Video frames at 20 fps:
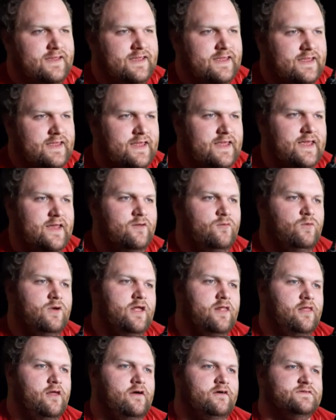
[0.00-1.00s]
Ian
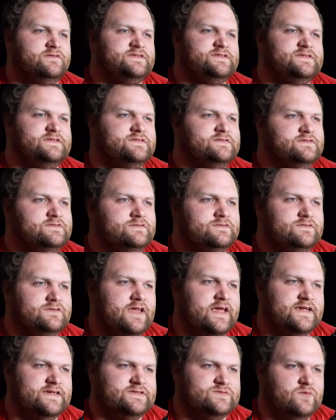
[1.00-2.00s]
Willows.
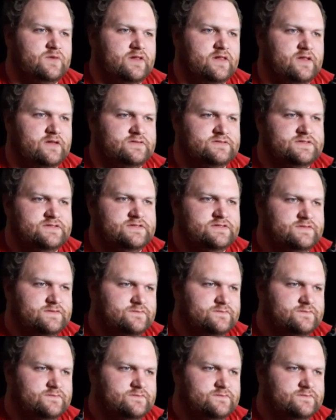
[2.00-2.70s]
Thanks, Willows.